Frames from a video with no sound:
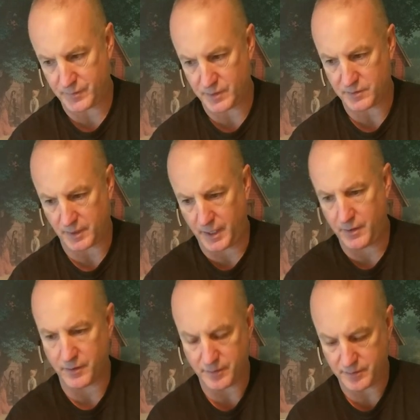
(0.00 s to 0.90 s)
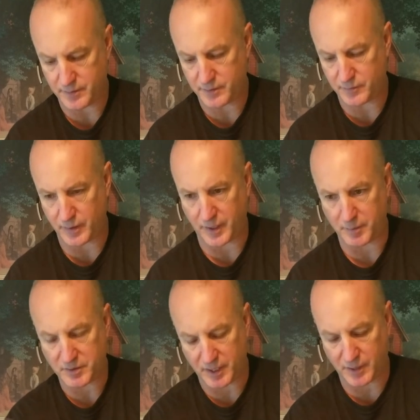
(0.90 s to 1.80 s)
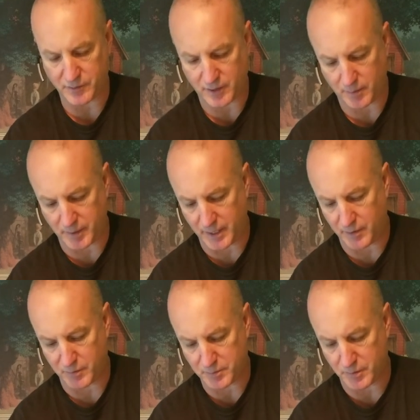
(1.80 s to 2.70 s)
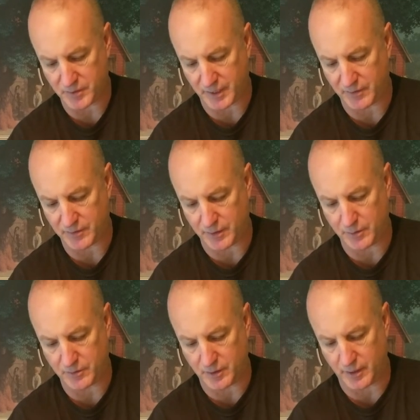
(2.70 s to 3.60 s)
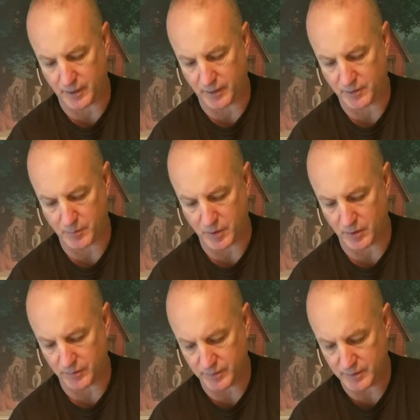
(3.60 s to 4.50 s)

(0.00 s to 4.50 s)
mosquito. It's funny, mosquitoes are coming out. We're supposed to get snow tonight and tomorrow.